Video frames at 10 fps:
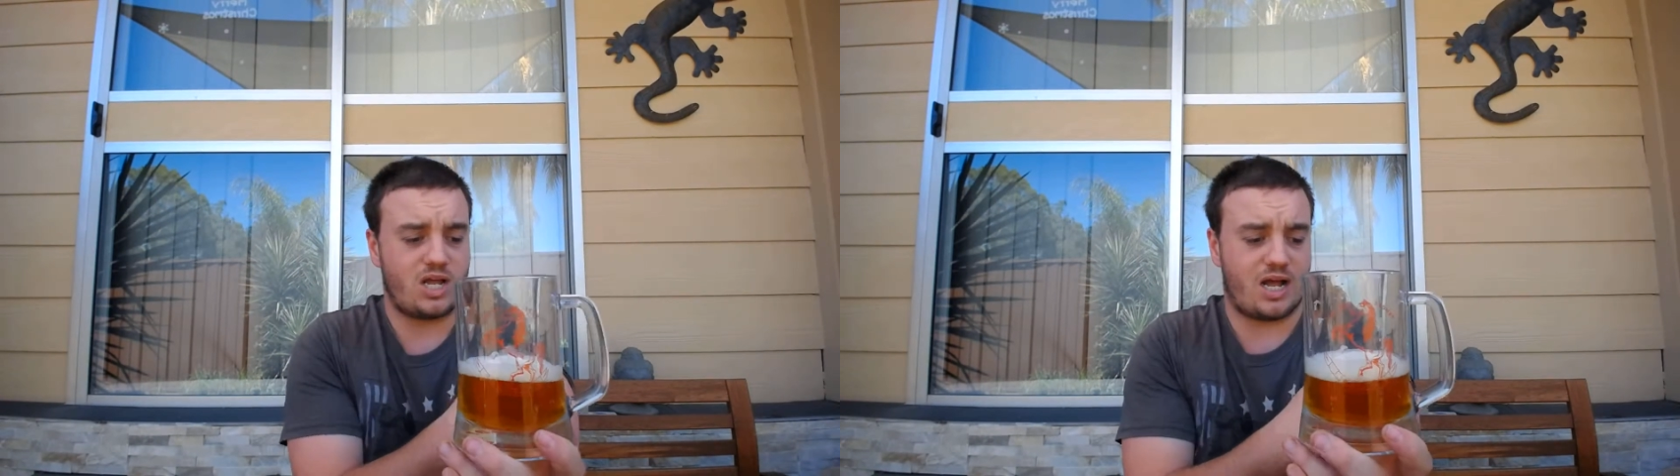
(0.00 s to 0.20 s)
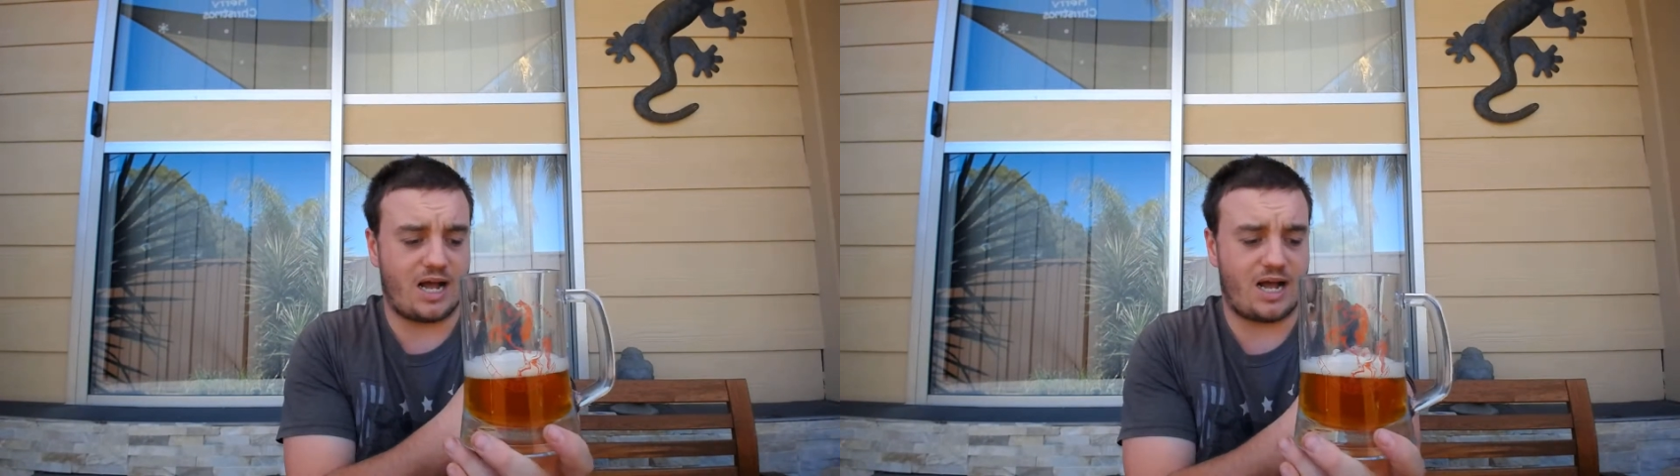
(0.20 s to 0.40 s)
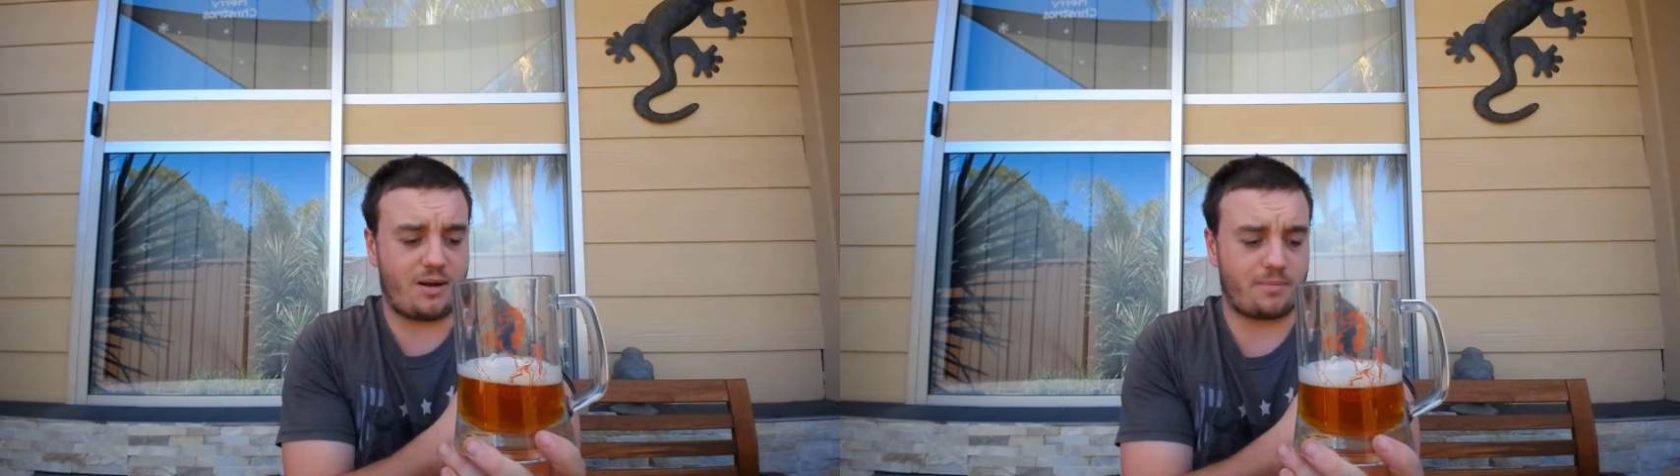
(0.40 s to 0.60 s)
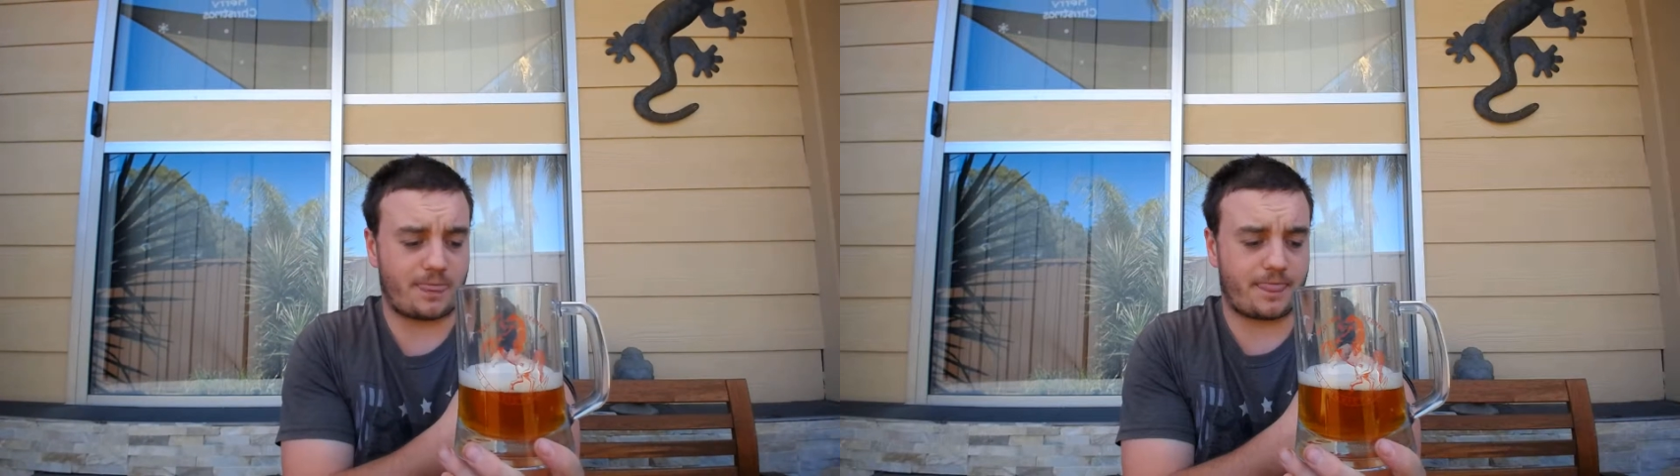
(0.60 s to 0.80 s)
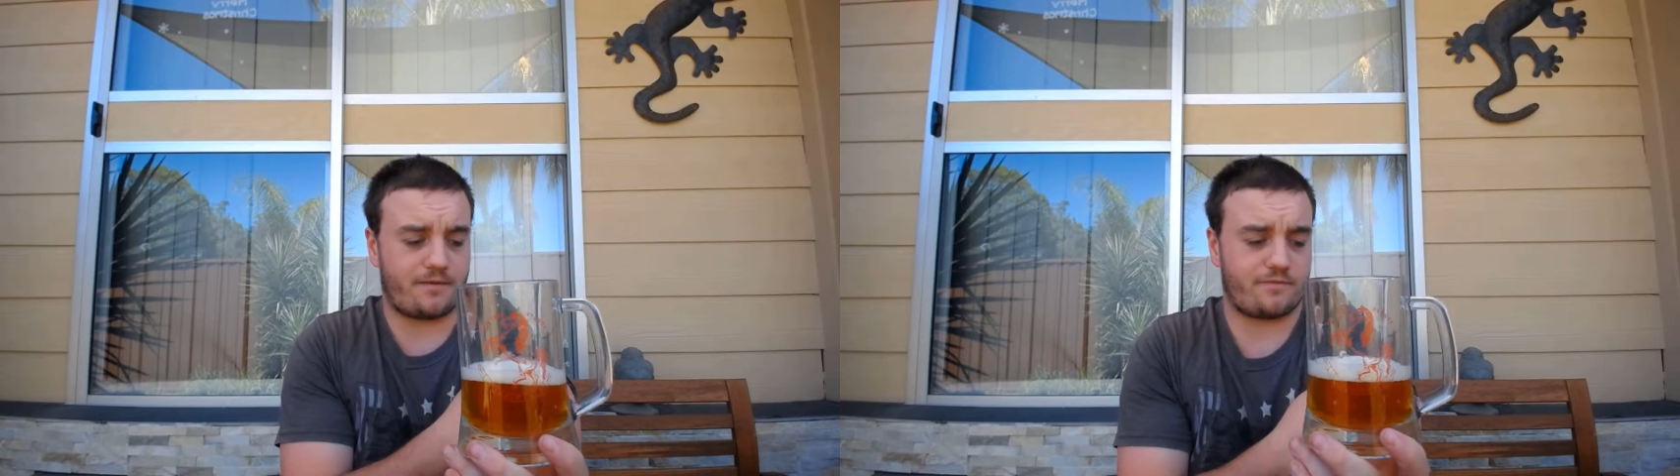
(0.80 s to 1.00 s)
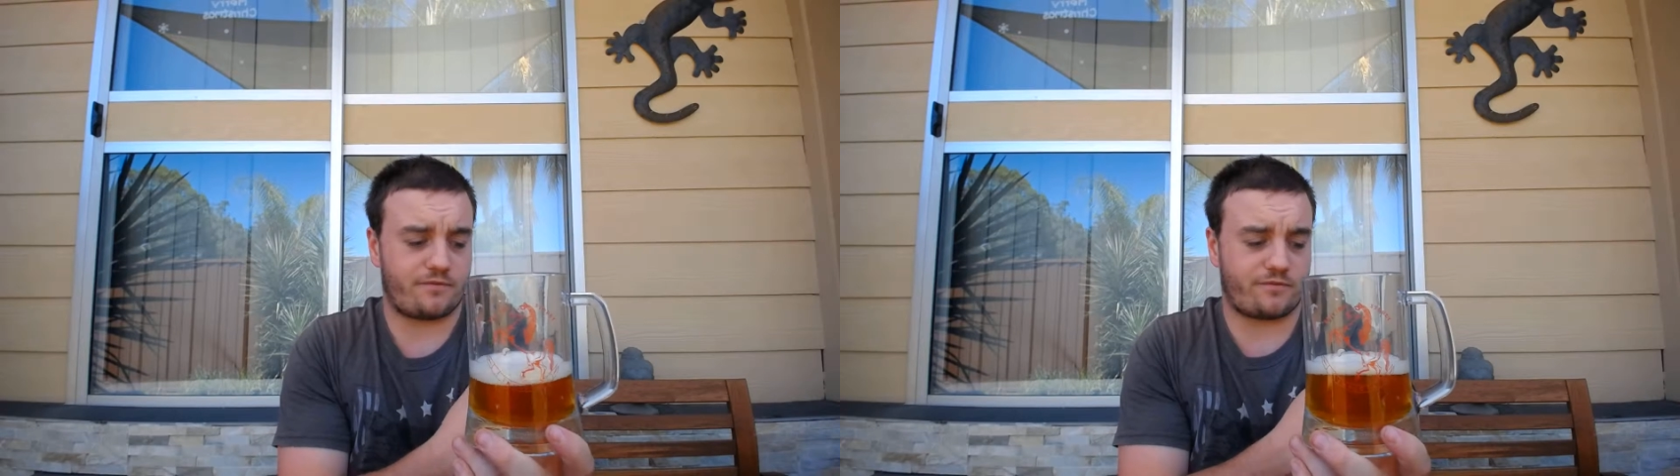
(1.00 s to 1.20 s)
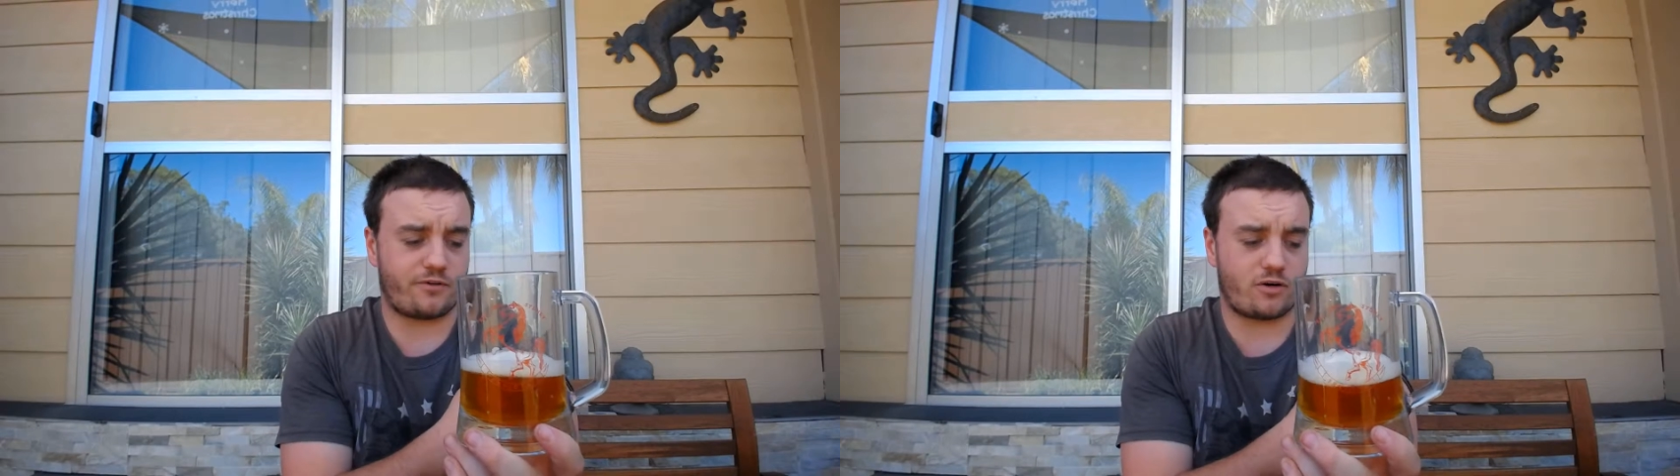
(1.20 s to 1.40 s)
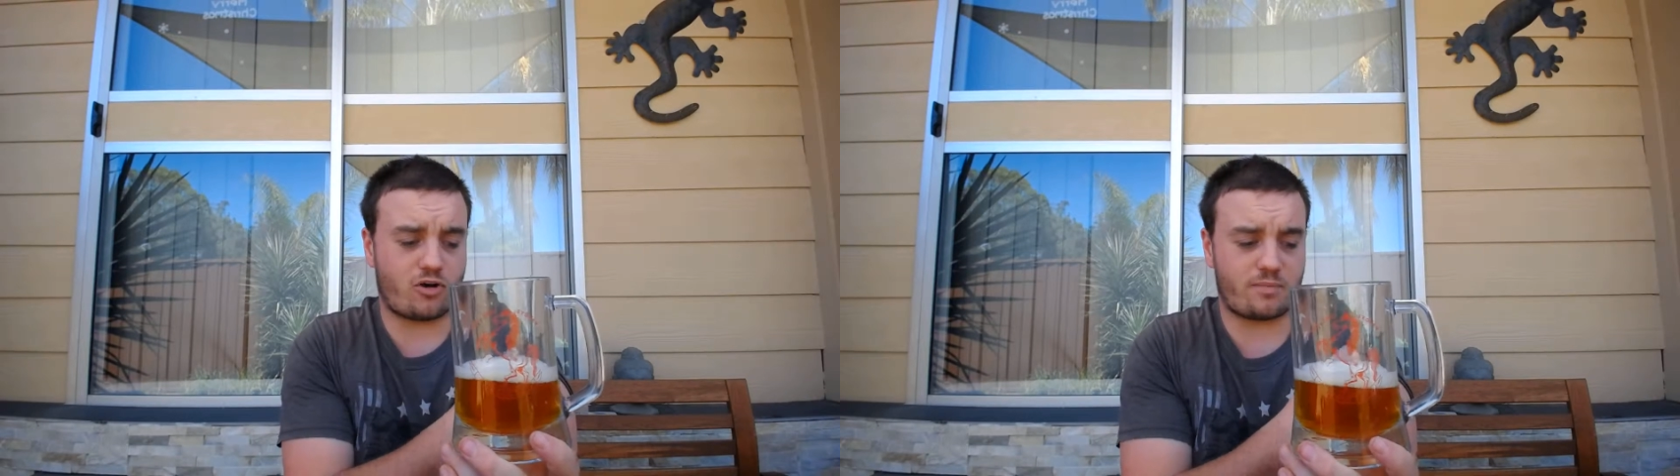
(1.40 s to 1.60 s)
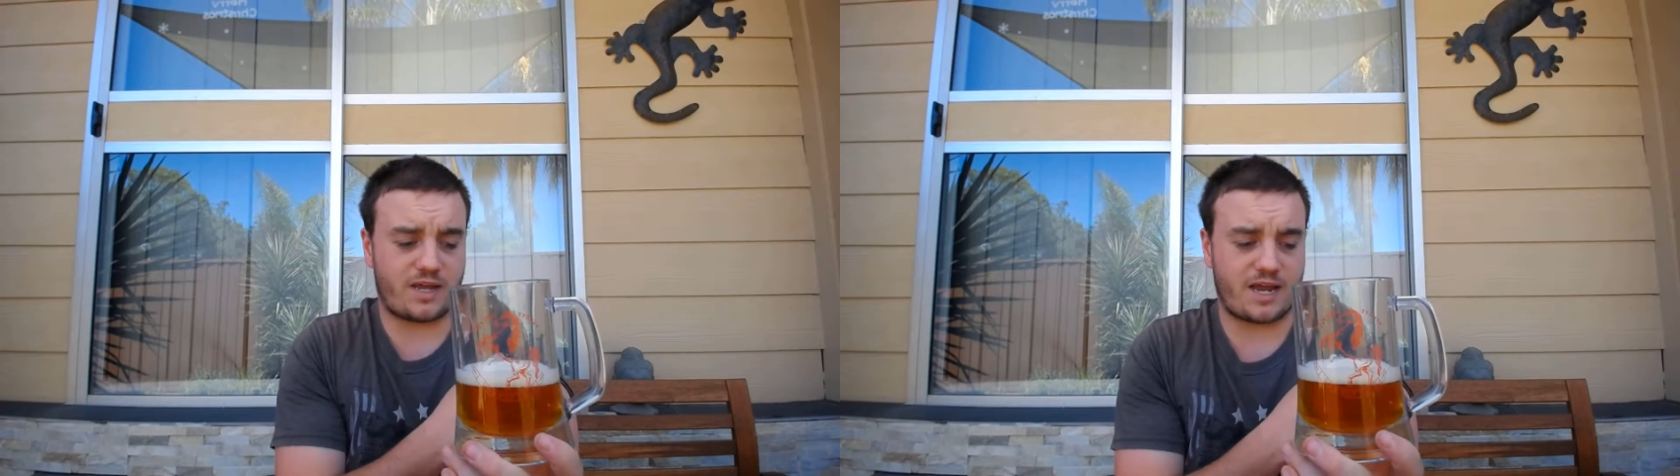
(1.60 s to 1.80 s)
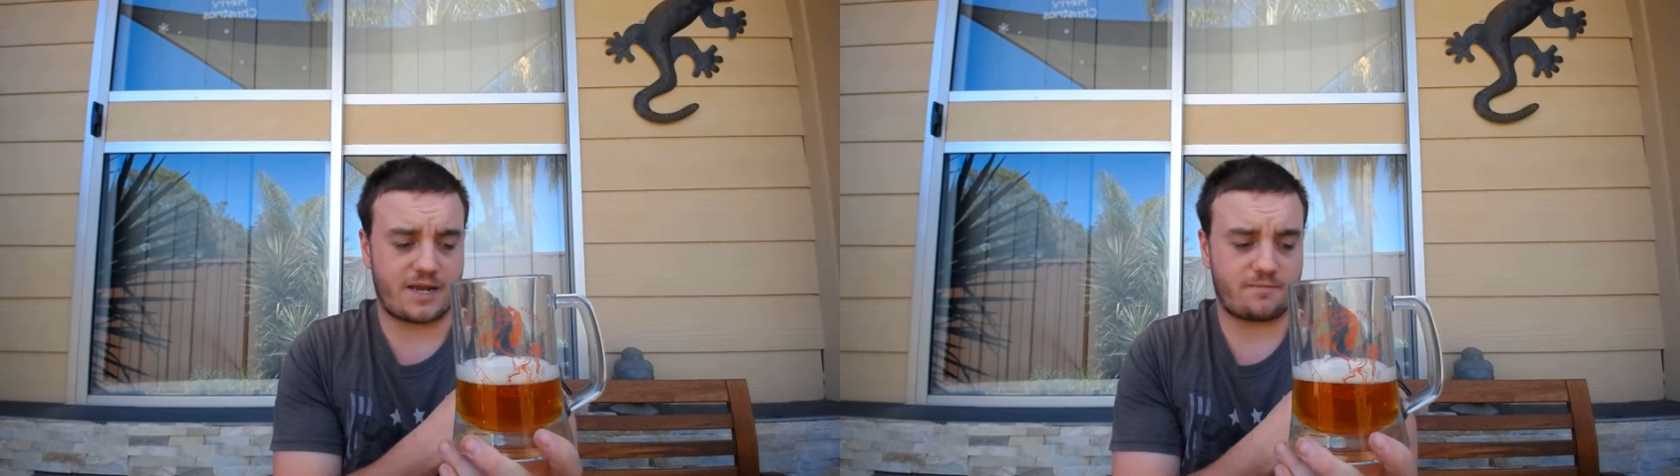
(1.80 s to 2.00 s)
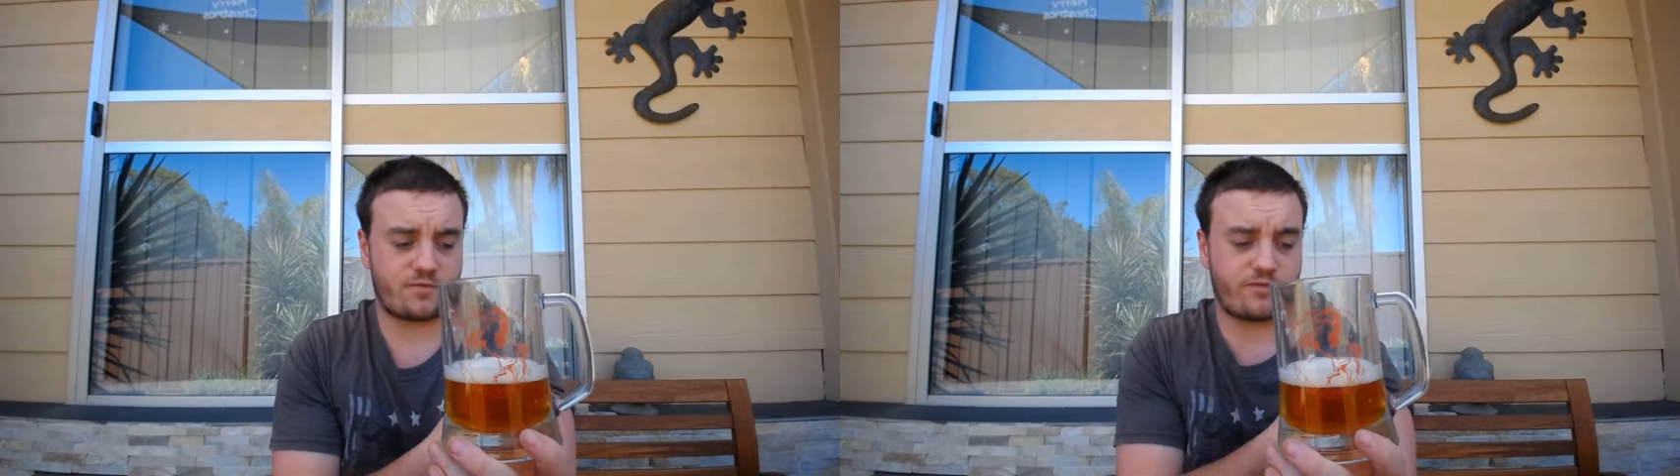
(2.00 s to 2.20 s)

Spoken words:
For an IPA,